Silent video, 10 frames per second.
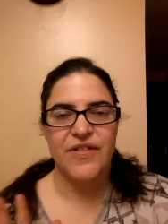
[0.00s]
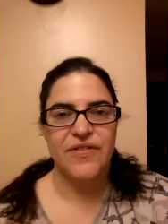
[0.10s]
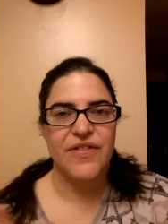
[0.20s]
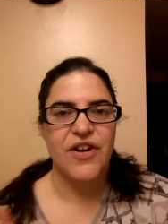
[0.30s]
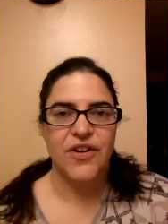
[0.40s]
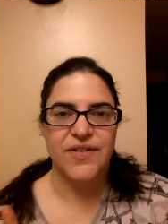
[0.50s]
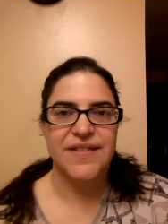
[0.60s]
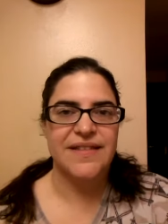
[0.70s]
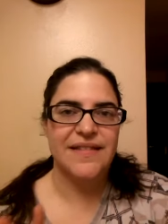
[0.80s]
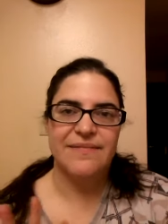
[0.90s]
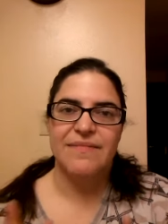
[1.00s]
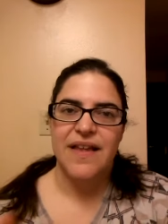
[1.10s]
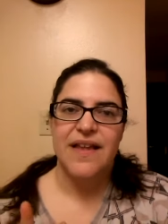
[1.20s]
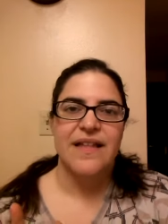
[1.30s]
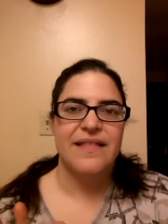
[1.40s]
the nurse and
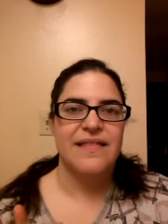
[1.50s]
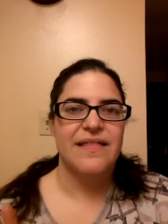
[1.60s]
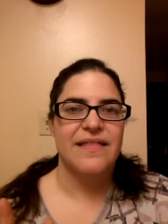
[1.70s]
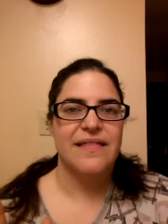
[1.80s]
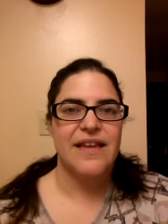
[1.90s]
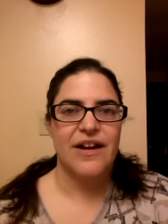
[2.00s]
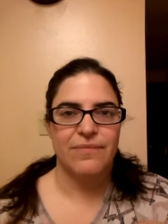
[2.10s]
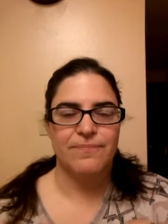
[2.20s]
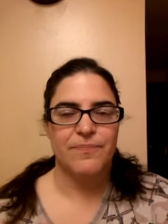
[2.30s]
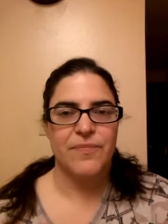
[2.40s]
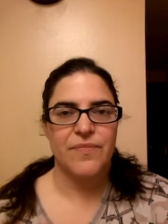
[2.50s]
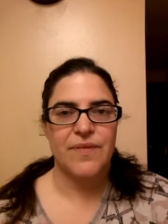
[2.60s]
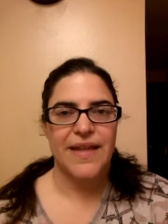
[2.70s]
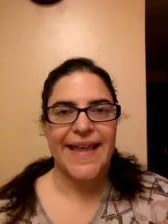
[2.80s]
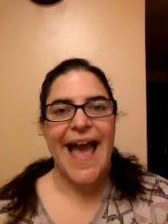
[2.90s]
their
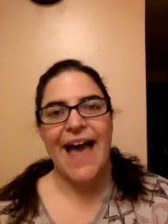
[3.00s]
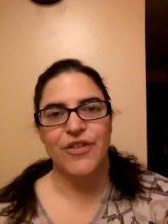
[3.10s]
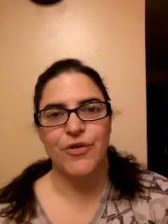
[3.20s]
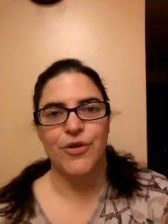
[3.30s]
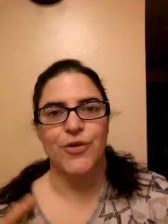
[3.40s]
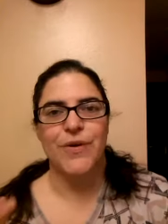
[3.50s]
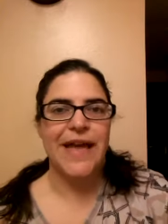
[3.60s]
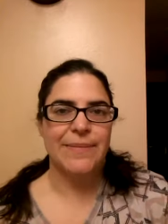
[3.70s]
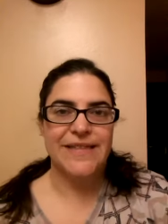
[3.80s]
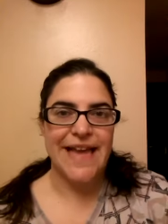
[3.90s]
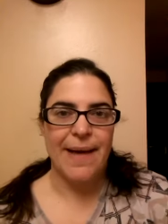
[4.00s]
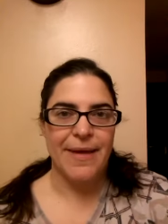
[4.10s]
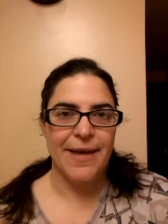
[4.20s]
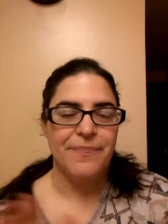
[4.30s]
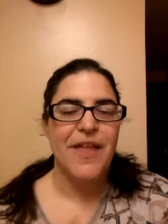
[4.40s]
cath crew came to get
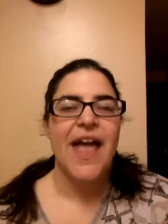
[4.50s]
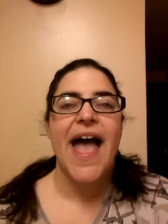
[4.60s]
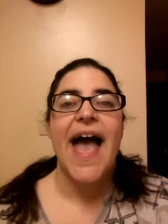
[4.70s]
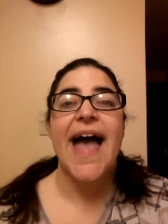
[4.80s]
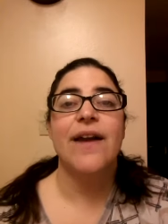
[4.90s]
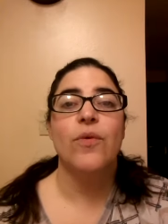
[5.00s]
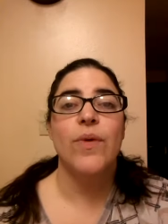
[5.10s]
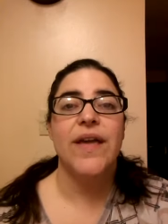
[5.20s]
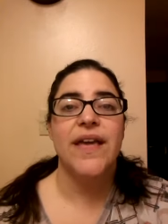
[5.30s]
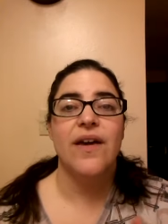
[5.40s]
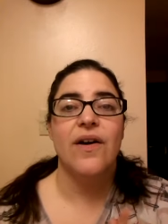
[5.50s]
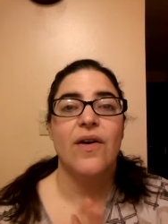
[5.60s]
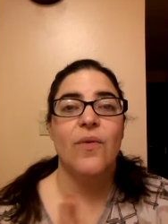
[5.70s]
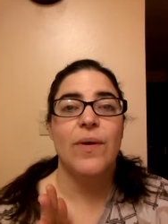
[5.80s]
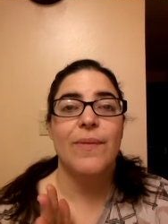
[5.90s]
me, and we
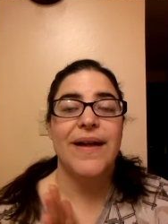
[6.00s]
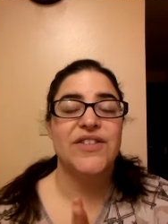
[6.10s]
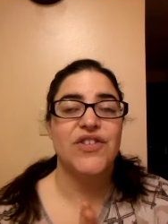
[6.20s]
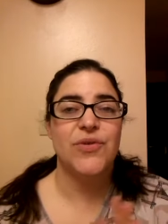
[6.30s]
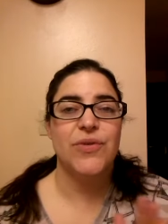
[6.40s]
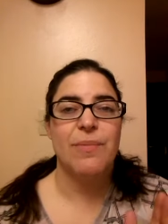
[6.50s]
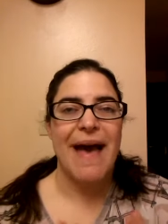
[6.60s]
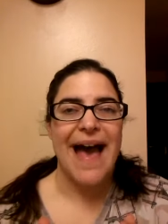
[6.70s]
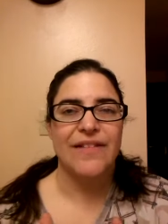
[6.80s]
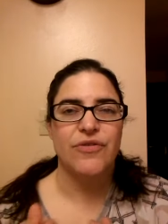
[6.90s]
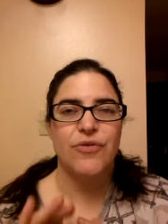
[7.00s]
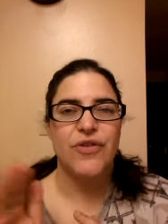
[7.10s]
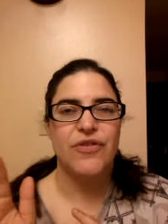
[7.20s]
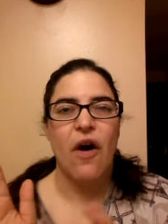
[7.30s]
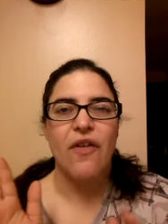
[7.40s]
went to the back
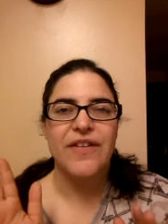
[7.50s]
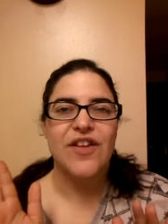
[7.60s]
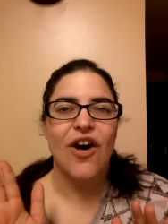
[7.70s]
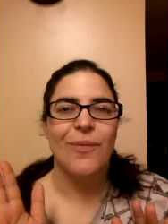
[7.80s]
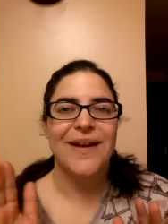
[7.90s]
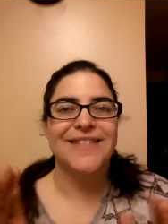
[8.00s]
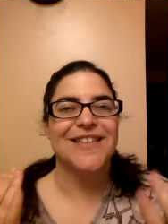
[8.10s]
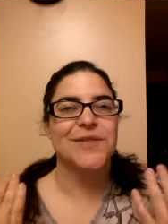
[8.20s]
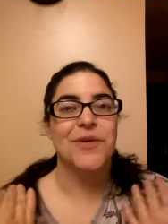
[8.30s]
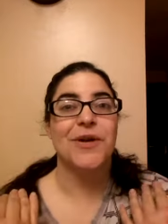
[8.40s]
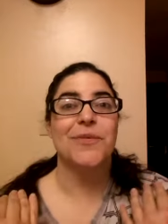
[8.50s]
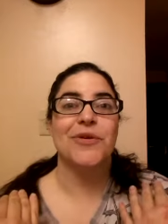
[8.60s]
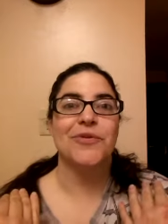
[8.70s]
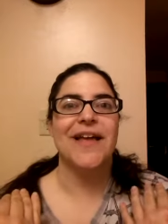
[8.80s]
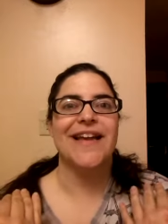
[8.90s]
through all these hallways. And it's weird when
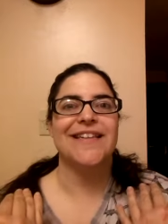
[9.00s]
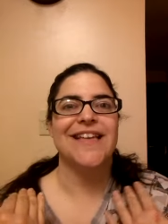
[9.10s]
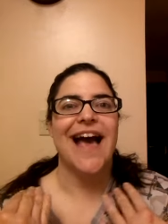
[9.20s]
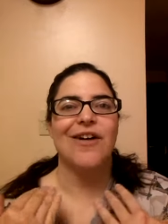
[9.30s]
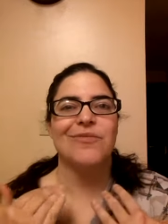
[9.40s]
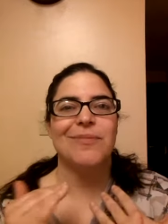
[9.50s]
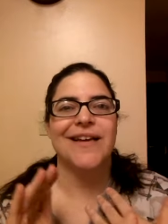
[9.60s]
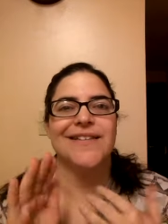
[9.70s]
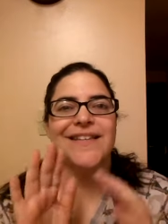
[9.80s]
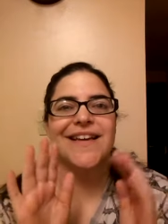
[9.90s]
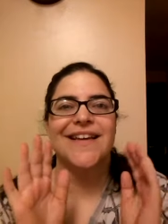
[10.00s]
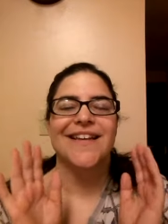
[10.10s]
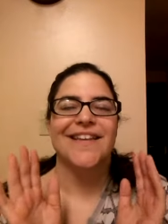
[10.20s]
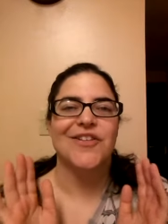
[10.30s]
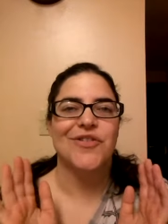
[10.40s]
you're laying down because
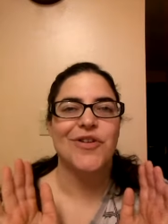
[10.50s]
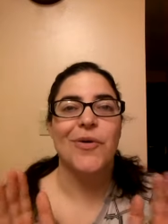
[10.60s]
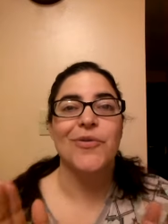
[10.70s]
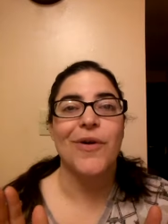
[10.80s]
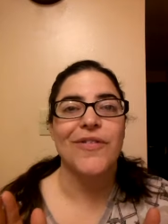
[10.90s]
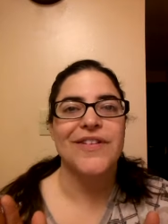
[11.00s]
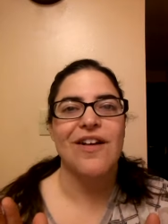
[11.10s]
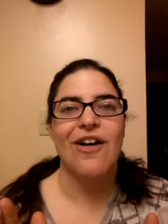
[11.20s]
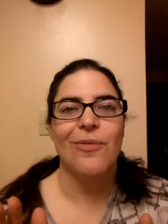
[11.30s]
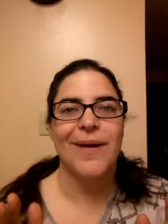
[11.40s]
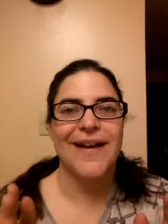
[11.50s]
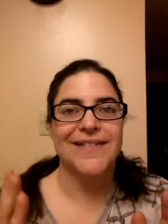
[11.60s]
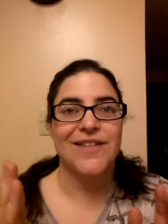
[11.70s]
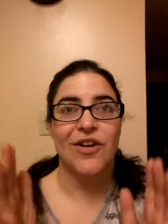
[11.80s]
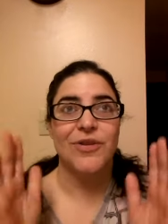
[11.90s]
you're going through all these
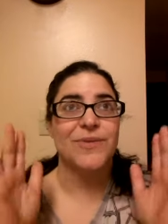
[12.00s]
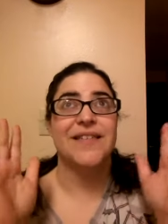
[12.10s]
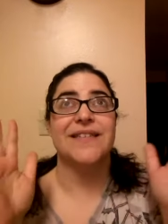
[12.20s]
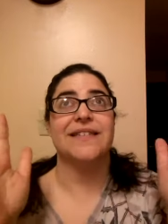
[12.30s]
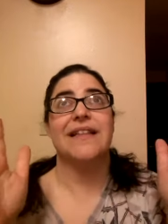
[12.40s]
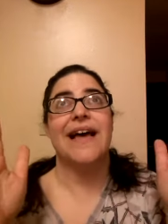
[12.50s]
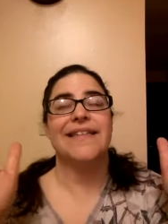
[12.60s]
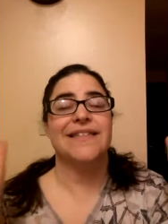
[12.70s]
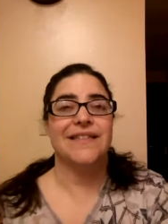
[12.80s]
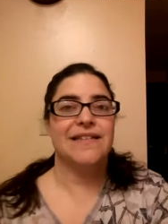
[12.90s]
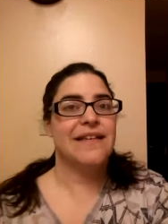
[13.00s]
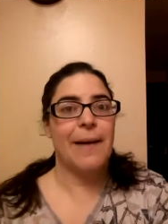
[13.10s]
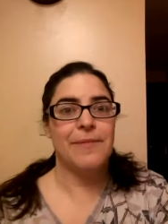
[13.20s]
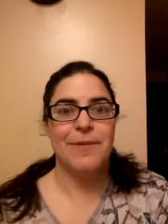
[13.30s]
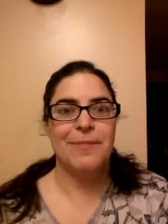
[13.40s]
hallways and all you see is lights and the
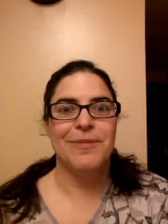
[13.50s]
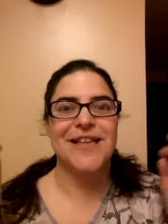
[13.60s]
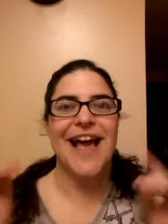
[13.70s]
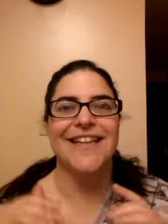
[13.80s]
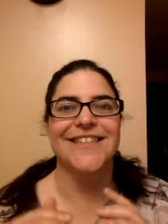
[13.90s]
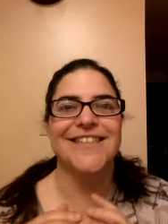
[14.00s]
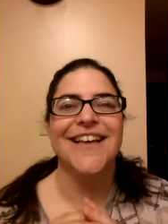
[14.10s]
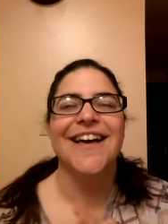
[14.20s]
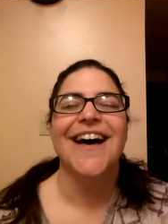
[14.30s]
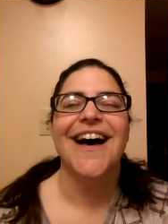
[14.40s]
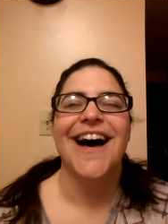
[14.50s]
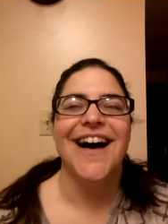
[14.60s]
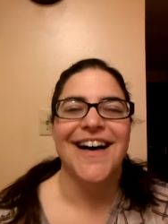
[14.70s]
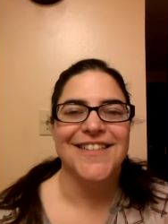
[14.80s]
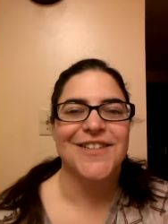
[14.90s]
tops of people's heads,
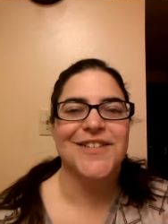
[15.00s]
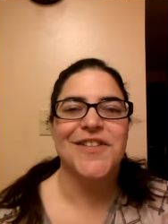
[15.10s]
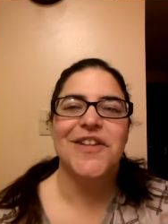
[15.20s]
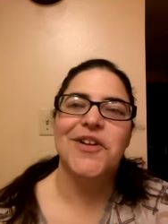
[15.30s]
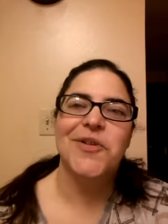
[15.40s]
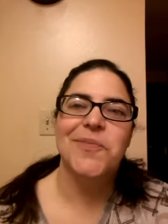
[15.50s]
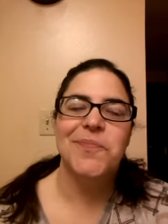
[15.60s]
so it's a little